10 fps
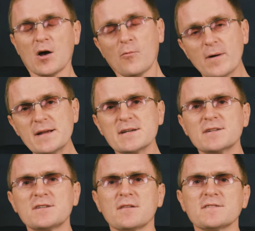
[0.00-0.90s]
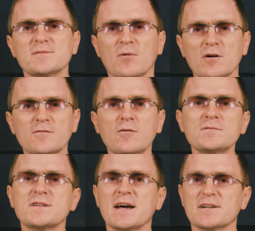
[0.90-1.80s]
Wait until the
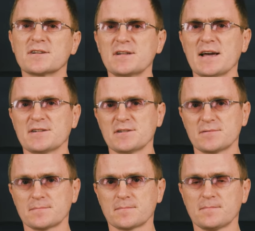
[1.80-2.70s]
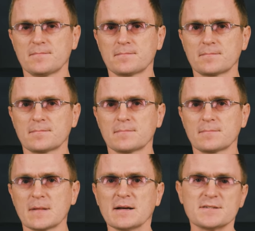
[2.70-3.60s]
smartphones get connected.
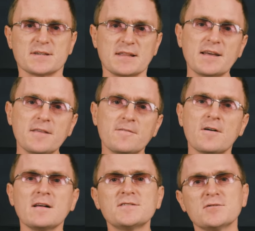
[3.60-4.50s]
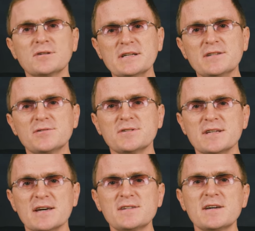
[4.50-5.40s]
Select the files you need to
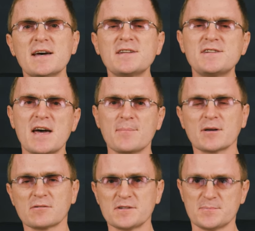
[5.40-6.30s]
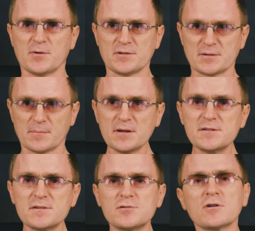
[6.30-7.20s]
send and tap the corresponding
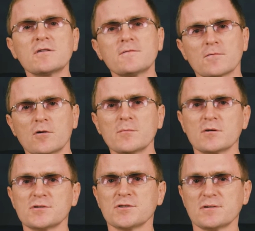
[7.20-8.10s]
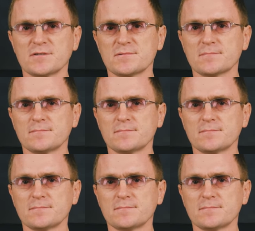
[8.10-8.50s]
button to confirm your choice.